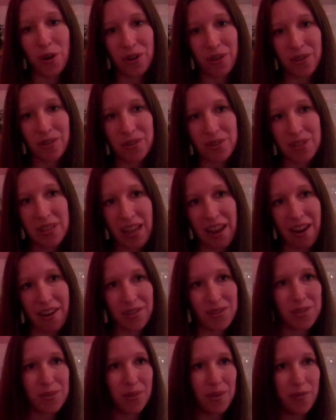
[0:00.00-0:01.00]
mortals. They
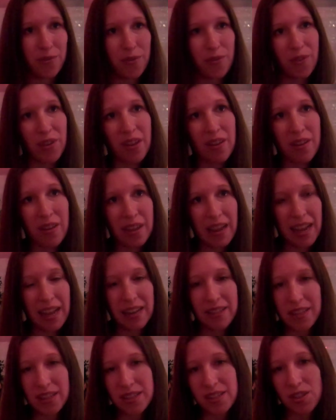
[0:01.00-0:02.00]
are sort of
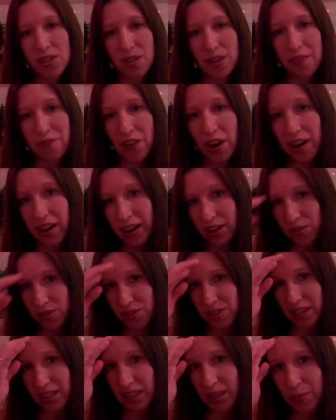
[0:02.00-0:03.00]
in this very
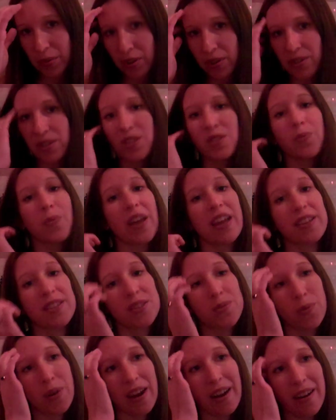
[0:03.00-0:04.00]
interesting liminal
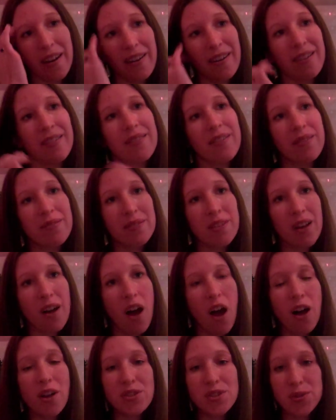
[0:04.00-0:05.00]
space where
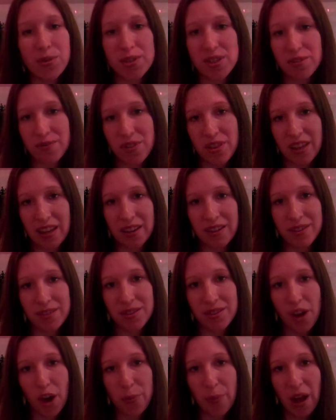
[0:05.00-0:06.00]
all sorts of
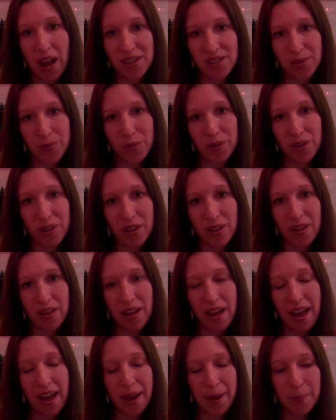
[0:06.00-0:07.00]
things are possible.
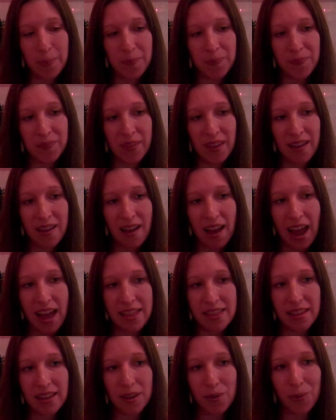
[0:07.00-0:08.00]

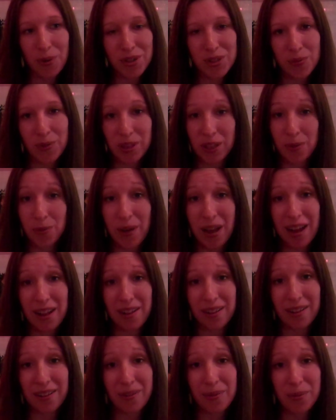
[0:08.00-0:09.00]
I think it works really
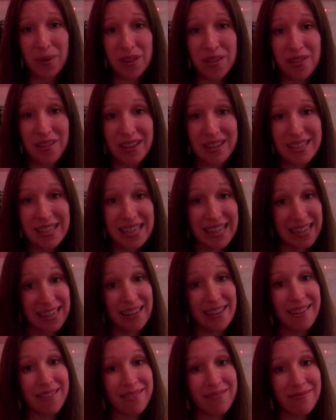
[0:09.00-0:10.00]
well with a teen